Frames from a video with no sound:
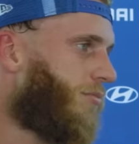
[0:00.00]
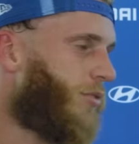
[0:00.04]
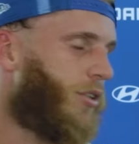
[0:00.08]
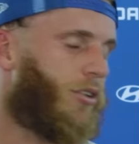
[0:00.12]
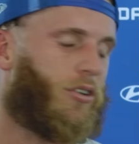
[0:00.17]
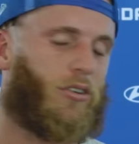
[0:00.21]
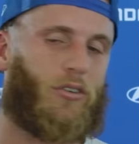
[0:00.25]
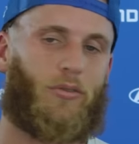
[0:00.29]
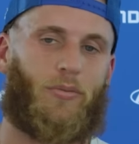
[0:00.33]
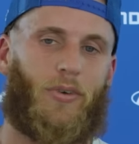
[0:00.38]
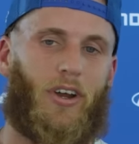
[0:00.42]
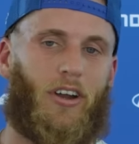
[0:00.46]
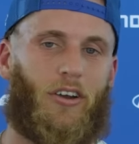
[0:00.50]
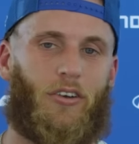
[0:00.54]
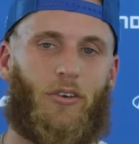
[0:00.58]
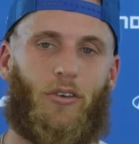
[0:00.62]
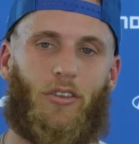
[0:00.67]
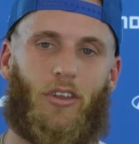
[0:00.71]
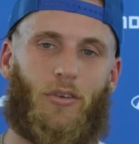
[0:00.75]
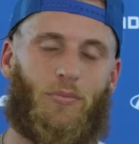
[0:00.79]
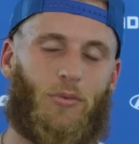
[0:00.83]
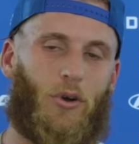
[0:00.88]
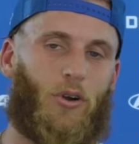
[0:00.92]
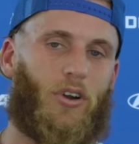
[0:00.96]
So no matter who
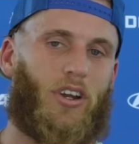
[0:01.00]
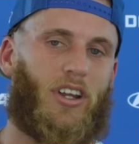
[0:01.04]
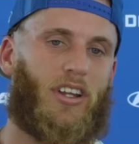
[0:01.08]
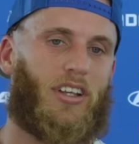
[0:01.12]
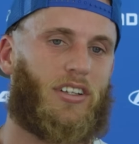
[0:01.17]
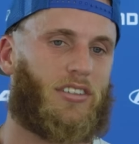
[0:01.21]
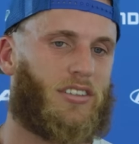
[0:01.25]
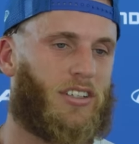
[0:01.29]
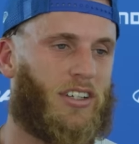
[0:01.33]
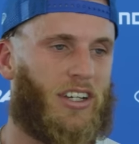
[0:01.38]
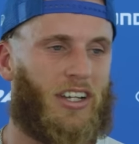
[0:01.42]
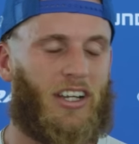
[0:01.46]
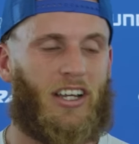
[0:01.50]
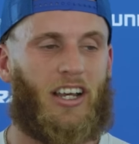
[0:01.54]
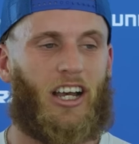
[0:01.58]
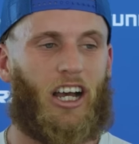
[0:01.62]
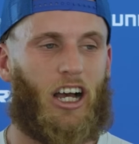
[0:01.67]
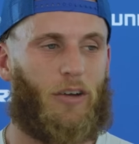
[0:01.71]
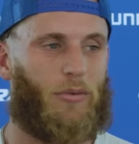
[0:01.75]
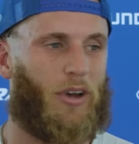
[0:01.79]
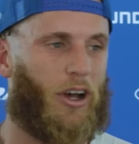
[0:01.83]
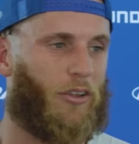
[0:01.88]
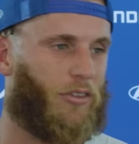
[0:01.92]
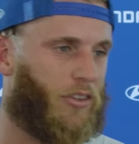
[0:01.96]
the opponent is,
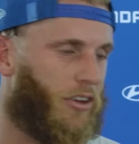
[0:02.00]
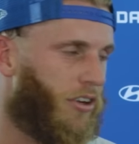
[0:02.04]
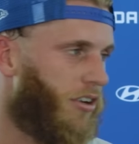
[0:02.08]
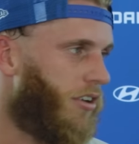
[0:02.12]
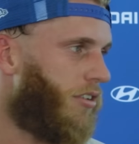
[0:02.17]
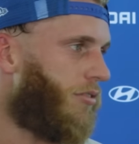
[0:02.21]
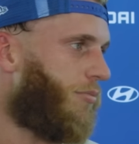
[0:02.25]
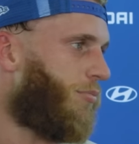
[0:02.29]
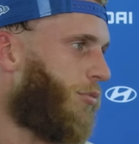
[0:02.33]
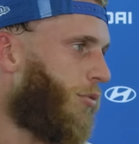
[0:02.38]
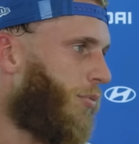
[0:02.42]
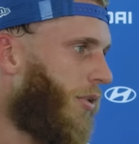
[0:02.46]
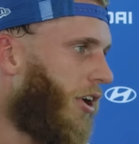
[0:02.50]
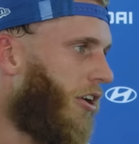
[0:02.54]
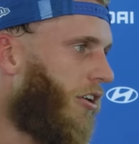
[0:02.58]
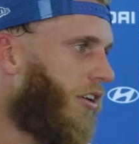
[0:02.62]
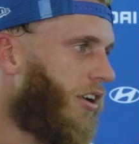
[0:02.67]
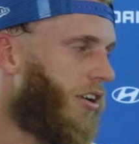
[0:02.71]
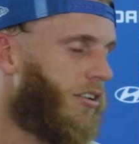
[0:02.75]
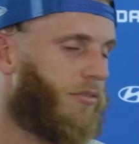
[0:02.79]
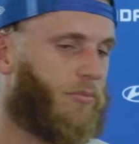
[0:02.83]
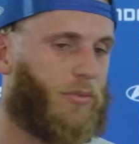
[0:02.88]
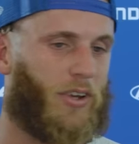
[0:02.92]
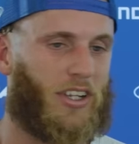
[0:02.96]
I'm out there
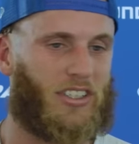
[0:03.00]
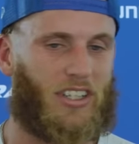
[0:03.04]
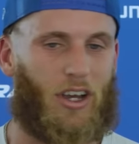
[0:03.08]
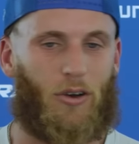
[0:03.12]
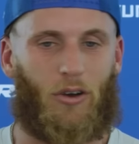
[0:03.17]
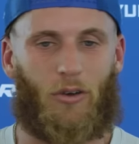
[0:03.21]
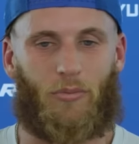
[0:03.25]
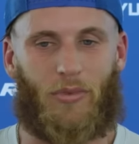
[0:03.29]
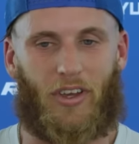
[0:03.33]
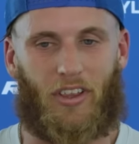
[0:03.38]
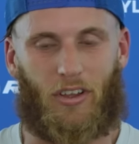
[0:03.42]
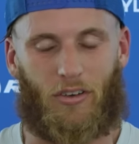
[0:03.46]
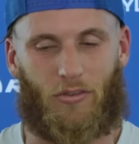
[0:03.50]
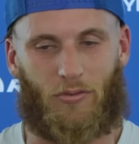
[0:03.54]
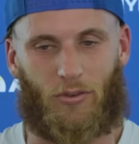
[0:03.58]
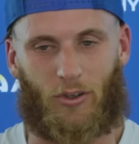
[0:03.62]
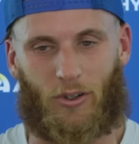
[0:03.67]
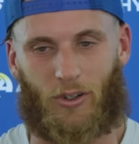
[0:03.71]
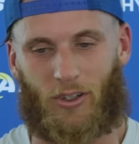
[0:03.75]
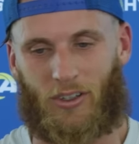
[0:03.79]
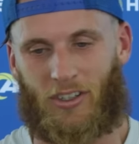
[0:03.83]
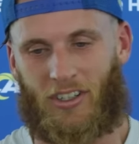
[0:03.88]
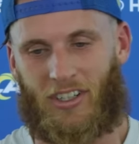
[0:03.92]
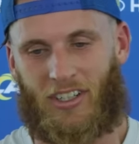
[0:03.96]
preparing because I want to be there
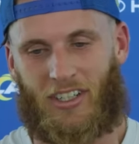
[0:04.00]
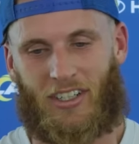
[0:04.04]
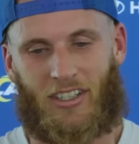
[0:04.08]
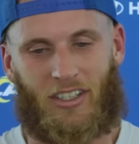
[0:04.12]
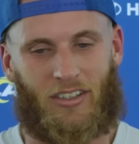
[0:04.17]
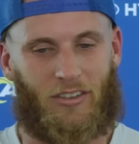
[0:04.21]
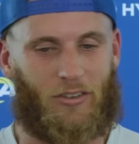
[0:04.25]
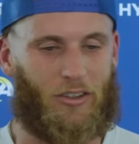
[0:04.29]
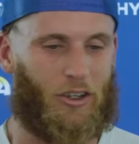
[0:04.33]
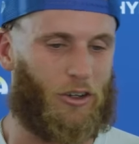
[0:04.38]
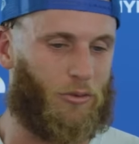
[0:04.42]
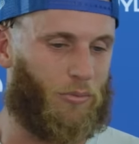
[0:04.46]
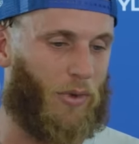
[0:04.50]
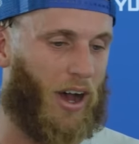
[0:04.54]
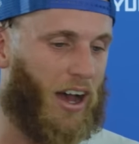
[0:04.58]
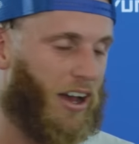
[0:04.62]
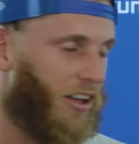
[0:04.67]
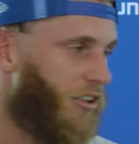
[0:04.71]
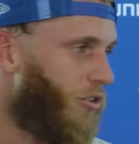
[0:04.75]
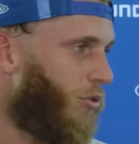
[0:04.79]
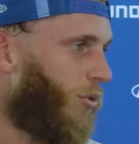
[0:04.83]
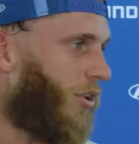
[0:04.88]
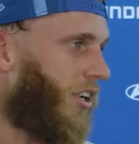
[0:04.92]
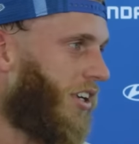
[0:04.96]
for, you know,
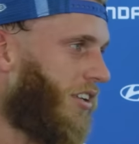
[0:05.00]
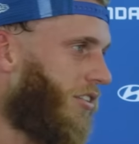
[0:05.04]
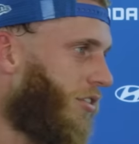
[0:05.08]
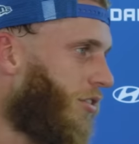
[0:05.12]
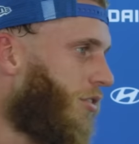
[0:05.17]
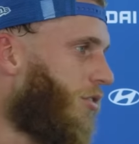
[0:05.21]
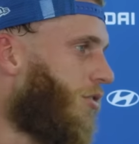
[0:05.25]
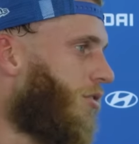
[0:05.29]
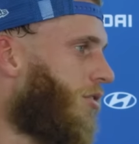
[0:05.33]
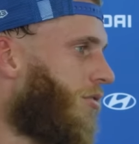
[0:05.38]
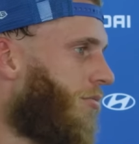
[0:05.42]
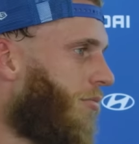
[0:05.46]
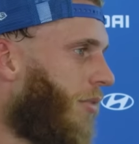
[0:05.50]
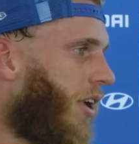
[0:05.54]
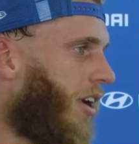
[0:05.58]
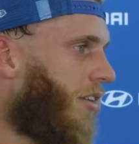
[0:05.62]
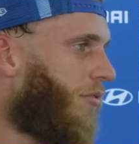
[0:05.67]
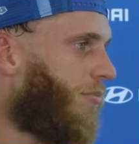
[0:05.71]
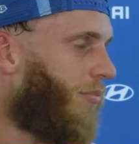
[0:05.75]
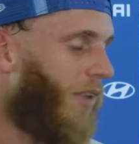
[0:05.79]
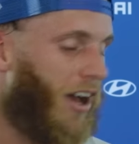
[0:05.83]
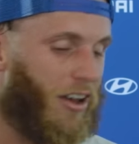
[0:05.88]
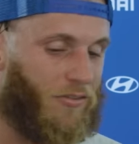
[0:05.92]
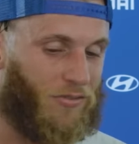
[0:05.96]
my 22,
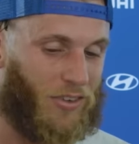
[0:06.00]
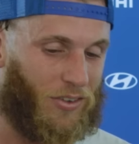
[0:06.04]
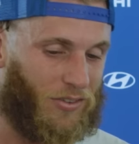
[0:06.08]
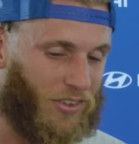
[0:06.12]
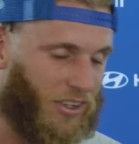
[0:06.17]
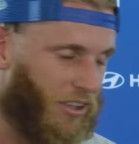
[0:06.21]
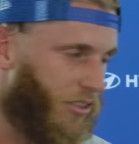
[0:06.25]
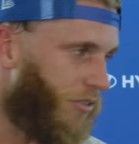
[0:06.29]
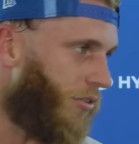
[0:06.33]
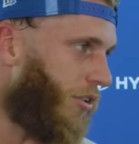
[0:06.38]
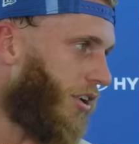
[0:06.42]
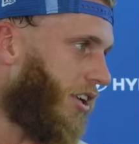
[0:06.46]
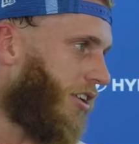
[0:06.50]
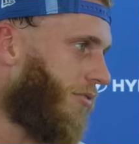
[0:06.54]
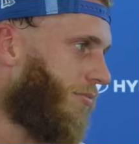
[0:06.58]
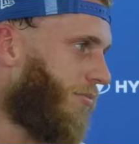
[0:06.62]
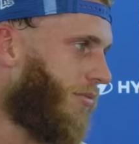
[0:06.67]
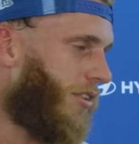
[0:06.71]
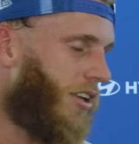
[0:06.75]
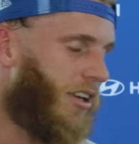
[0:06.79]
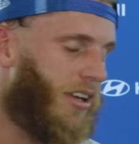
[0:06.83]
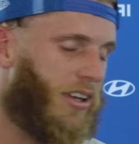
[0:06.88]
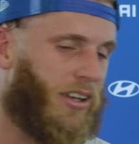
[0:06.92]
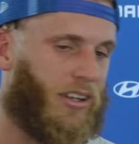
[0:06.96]
my 53,
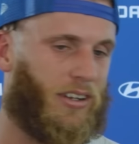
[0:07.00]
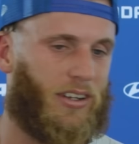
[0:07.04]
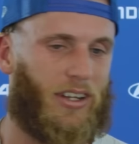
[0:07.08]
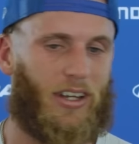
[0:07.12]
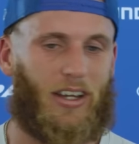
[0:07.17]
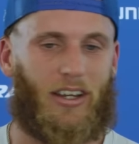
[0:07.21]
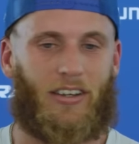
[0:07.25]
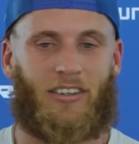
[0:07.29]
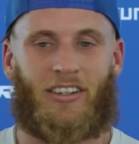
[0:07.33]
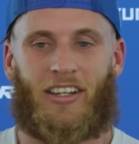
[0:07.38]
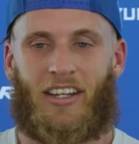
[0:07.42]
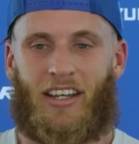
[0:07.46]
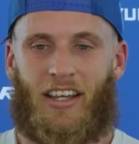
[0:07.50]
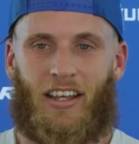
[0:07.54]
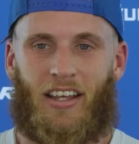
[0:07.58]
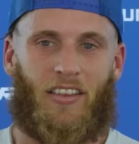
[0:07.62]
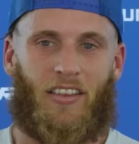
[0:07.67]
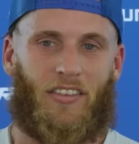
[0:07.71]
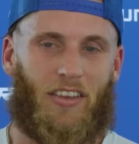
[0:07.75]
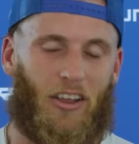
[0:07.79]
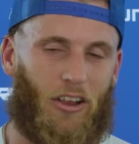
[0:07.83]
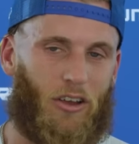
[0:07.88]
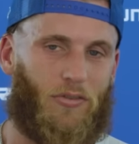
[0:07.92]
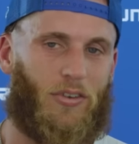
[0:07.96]
and the
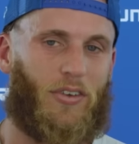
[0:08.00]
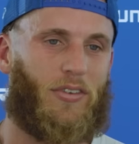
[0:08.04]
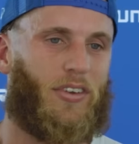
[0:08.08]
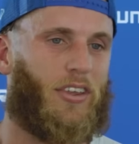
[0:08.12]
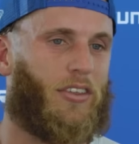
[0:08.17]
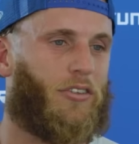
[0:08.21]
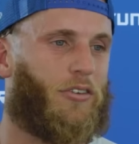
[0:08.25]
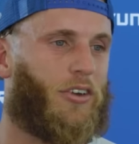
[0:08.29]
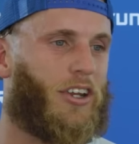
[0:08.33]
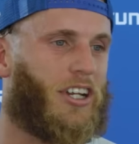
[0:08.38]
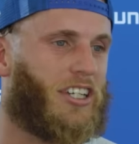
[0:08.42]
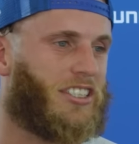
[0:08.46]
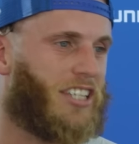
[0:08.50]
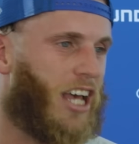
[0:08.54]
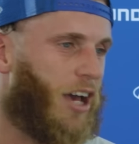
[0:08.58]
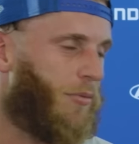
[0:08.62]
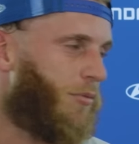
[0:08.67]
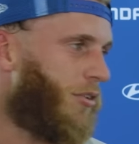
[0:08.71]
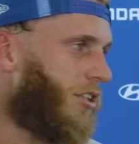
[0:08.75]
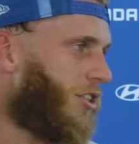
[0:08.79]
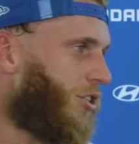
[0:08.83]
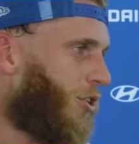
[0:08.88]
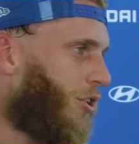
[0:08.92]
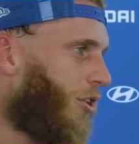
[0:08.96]
other 53 just
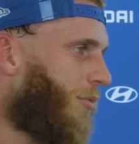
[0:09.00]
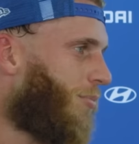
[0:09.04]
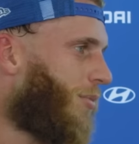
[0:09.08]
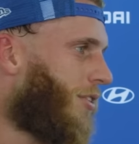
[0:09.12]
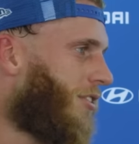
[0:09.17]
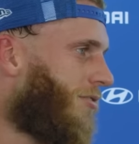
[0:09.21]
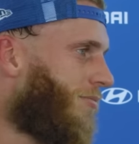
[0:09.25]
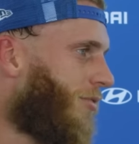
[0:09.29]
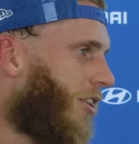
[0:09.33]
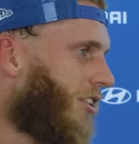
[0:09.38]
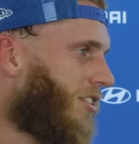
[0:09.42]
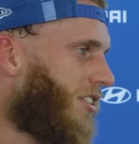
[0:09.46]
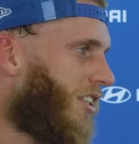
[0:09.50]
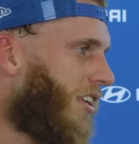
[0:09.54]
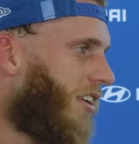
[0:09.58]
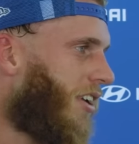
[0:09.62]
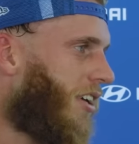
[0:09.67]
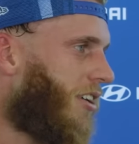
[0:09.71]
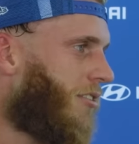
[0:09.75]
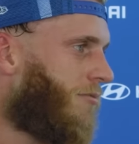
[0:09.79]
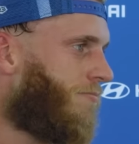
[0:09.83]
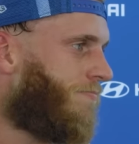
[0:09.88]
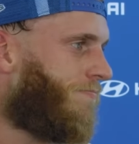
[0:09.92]
happened to show up on Sunday.